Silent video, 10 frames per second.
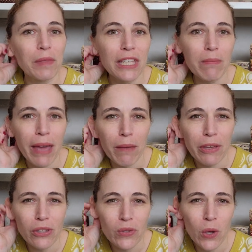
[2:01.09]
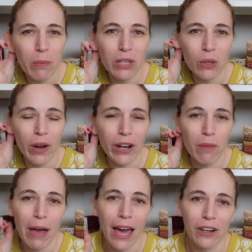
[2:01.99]
eBay because I was hoping to acquire the
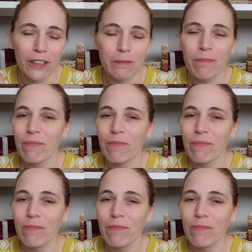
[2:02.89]
pattern.